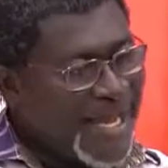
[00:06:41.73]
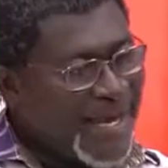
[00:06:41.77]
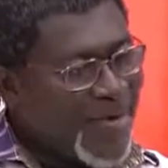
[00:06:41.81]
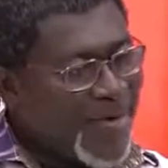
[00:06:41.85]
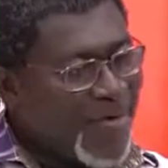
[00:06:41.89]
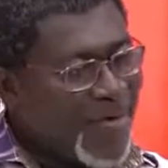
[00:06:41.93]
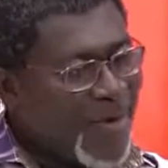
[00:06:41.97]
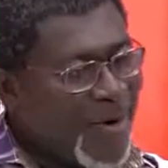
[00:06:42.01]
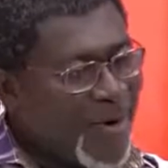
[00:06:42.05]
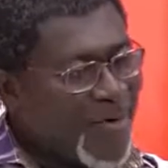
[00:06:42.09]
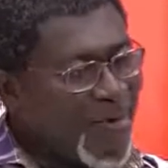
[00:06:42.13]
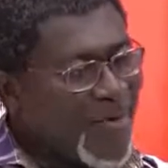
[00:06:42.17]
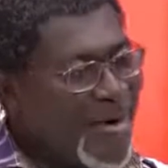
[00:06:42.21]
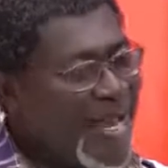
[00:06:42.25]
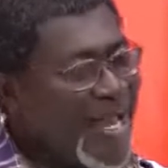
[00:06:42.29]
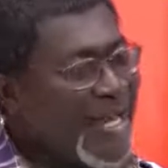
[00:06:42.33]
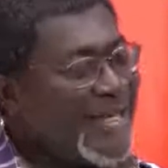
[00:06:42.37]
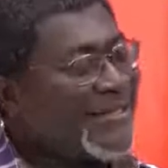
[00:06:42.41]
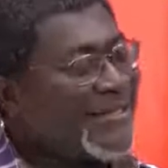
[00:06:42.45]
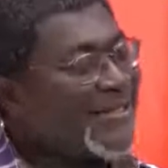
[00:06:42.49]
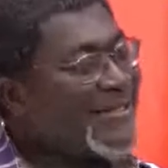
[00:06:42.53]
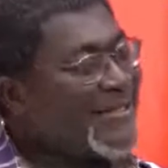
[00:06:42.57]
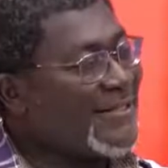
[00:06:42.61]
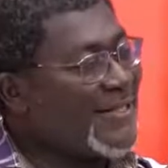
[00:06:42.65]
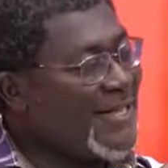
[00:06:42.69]
What we are
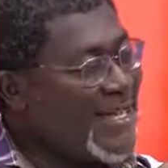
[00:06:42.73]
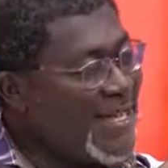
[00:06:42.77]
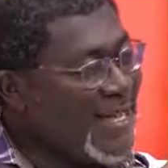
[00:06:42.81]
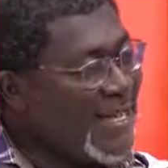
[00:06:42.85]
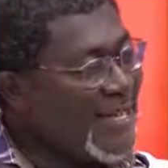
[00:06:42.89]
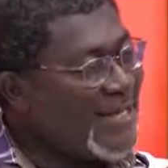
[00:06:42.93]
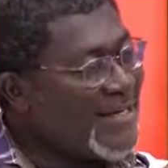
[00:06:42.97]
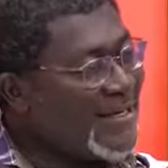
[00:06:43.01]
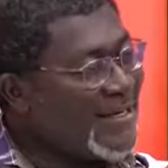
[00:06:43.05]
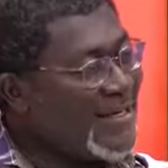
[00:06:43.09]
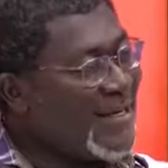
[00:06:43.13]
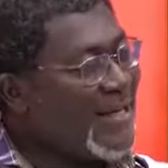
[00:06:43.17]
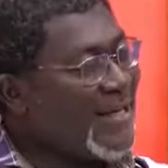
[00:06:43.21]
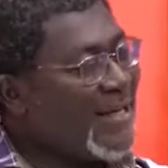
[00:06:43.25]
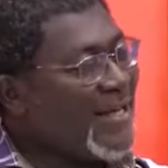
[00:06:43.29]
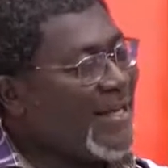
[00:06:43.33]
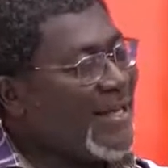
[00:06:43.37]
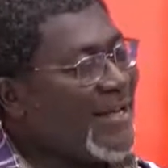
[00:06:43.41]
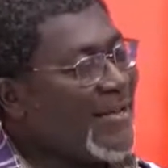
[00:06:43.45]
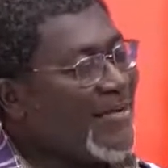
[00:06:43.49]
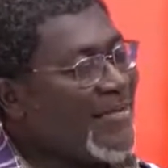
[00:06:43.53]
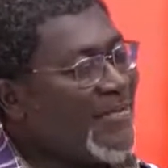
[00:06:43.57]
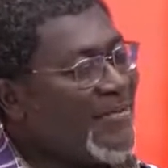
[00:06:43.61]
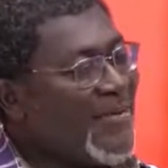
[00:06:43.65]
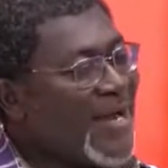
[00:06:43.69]
seeing,
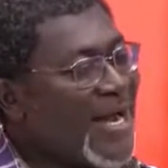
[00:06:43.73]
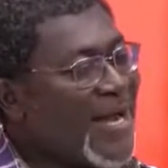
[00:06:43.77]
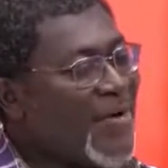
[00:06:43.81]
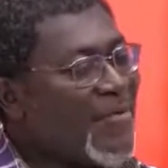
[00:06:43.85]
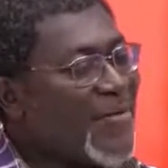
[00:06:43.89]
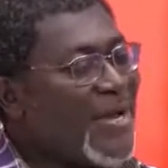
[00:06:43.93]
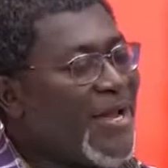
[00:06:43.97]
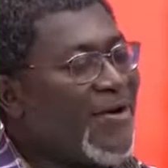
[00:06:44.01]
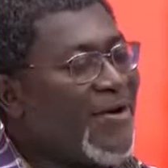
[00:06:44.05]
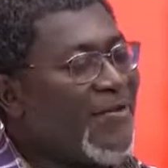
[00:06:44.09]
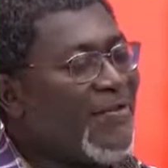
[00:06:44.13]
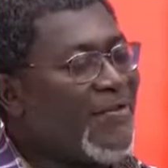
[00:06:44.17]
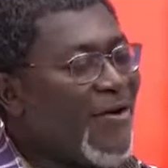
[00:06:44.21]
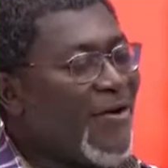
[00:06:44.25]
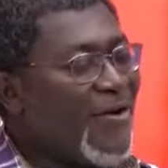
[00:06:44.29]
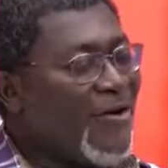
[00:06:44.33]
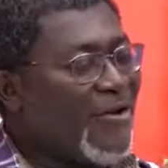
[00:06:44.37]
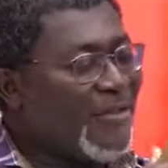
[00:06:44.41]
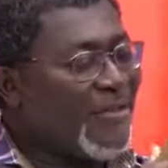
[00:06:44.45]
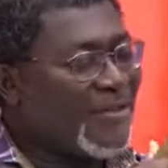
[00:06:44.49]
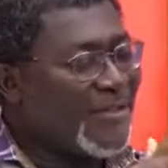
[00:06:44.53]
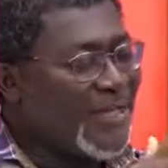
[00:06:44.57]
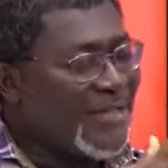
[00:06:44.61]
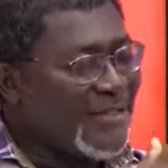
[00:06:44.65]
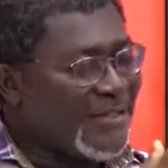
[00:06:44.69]
by way of
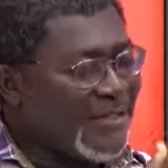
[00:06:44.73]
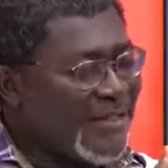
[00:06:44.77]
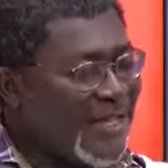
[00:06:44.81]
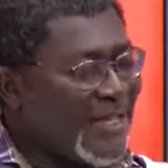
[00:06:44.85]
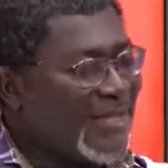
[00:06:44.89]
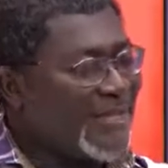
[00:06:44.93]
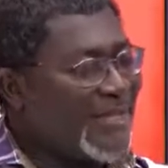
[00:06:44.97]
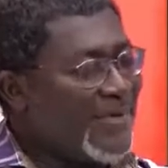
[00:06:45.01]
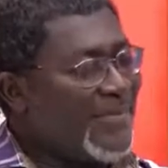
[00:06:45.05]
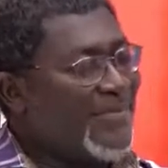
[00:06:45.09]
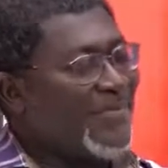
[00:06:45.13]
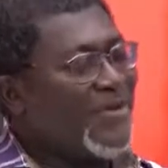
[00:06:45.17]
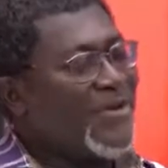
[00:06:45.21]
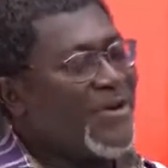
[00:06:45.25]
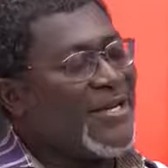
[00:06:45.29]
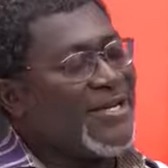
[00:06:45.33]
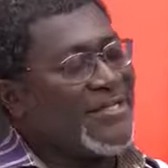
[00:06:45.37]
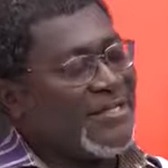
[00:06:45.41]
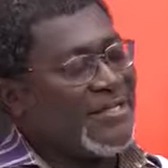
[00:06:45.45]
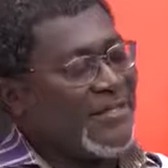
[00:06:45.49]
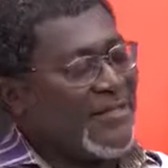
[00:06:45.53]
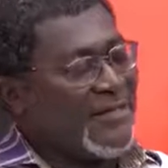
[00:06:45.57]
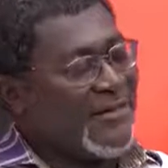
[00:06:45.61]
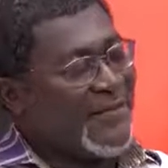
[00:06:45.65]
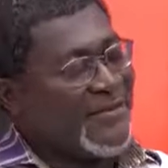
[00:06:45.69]
all the data points
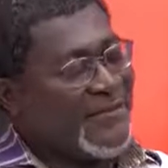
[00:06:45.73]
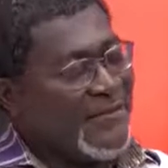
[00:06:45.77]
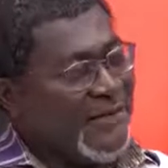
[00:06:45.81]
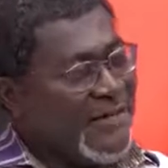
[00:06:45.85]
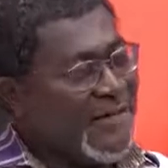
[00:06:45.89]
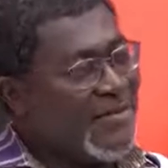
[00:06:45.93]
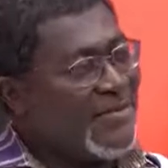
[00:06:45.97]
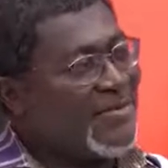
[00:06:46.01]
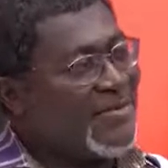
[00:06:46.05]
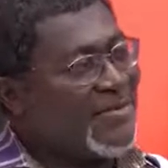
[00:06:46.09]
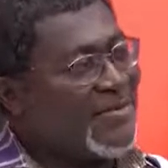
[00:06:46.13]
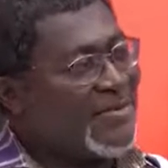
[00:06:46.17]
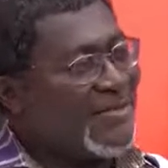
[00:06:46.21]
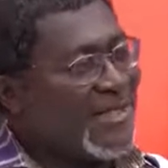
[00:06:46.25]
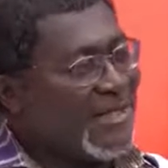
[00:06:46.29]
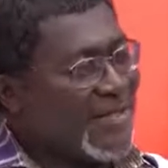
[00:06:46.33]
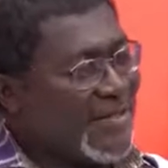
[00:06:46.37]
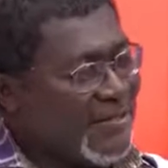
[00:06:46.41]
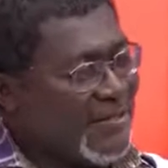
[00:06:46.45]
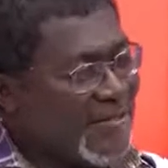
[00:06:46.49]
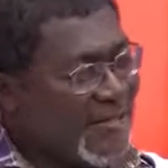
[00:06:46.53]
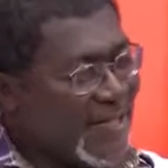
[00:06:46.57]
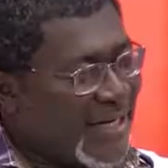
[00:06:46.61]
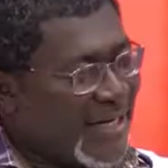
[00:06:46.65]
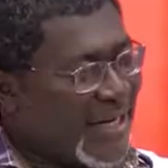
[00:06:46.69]
that are available, that are
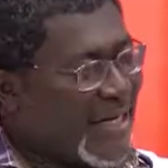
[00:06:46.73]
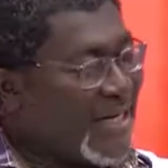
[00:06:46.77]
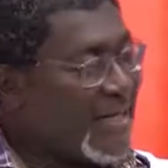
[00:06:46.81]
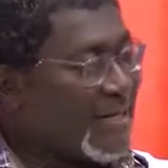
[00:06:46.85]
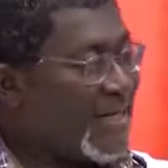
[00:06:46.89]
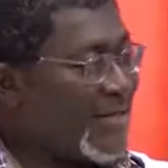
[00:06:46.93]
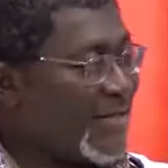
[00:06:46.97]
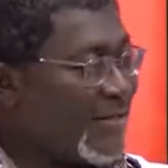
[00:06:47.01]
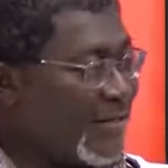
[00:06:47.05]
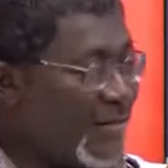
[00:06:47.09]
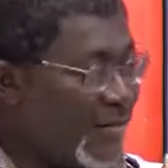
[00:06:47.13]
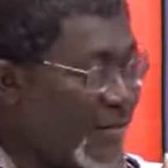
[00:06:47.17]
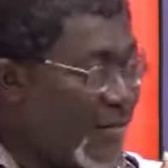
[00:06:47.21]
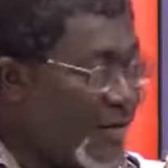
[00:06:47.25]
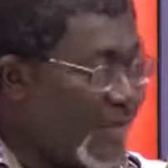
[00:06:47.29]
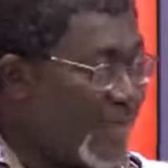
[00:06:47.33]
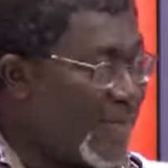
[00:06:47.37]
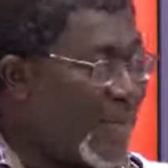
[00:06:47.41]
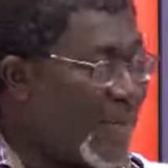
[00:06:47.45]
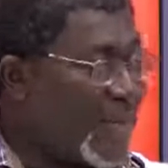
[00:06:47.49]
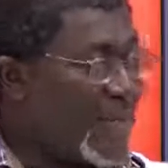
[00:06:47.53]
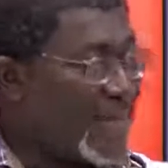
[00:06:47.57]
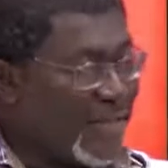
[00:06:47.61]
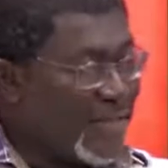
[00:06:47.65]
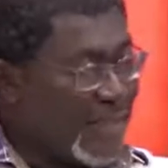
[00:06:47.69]
collected
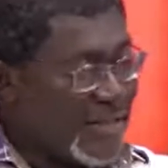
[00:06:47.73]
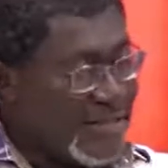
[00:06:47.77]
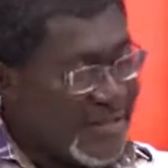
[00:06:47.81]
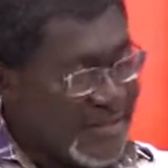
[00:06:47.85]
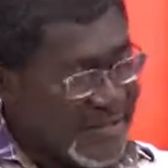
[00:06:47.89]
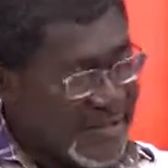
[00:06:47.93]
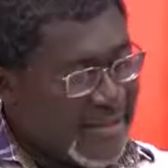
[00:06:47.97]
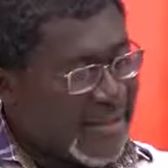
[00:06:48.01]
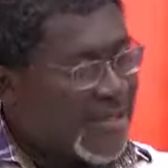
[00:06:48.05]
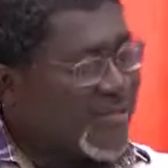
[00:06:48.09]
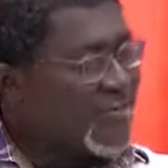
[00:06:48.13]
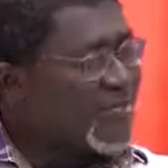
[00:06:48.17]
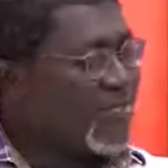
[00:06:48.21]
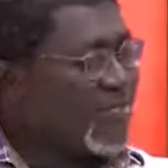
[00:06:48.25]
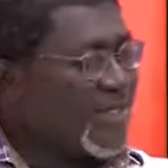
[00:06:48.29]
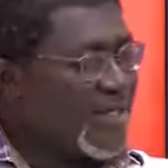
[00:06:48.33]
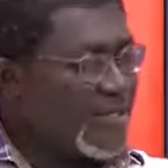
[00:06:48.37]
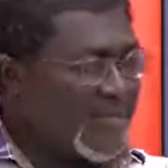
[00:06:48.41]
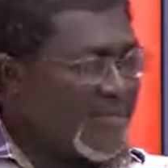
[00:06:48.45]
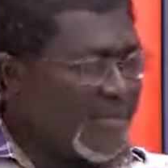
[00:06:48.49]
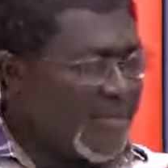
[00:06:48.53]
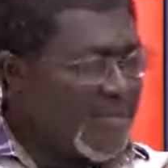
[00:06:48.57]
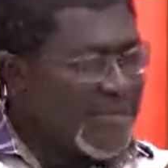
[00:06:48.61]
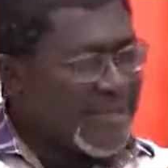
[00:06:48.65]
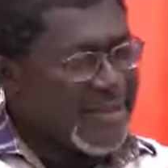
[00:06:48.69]
globally in this country as
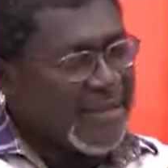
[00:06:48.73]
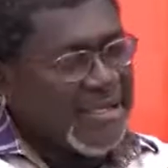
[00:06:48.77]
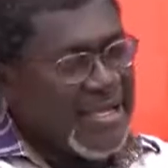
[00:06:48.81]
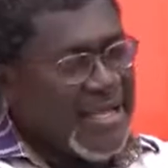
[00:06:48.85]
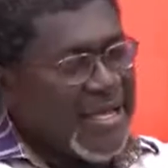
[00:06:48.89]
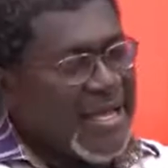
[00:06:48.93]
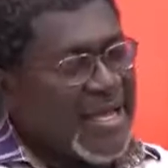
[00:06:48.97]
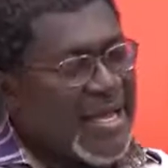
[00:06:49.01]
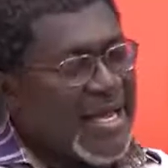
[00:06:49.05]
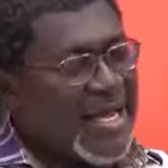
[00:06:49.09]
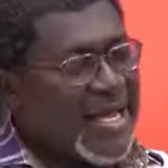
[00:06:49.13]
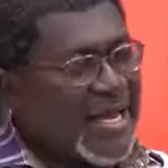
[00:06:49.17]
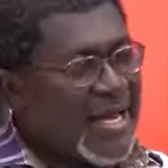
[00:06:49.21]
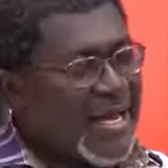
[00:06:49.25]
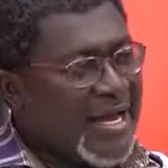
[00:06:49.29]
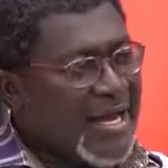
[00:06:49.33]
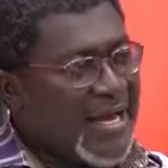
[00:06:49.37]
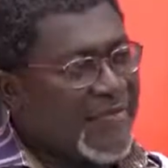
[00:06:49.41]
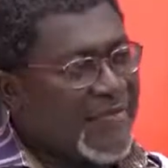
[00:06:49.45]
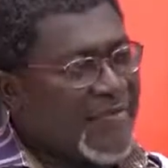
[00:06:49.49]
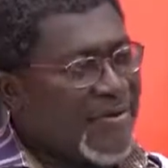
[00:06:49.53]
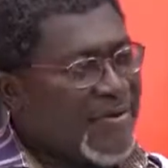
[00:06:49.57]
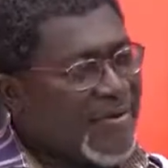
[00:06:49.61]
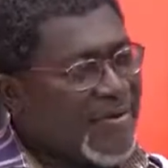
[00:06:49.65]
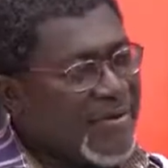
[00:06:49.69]
well as
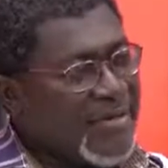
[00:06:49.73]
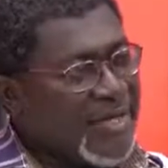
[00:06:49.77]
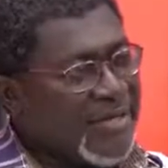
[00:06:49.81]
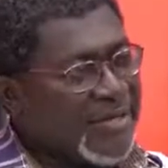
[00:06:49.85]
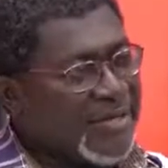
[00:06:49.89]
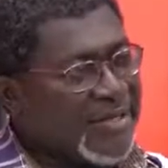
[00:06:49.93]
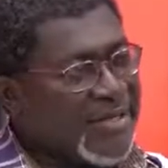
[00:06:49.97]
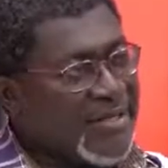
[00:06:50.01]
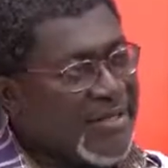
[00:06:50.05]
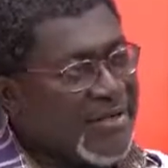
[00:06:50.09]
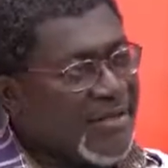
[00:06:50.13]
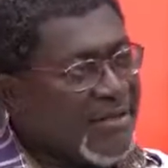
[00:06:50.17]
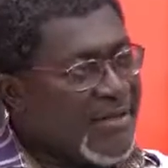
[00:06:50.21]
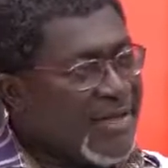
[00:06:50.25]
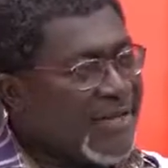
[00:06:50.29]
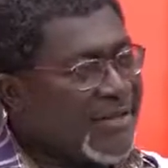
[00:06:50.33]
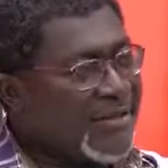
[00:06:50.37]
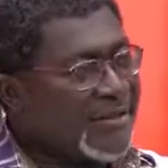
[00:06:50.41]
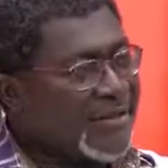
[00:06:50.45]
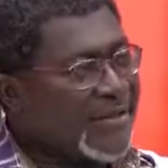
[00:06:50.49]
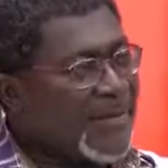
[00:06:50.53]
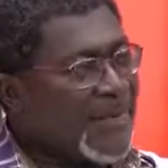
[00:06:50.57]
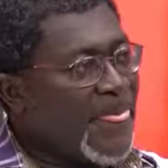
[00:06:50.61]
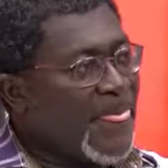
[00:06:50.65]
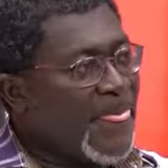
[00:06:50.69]
everywhere else in the world,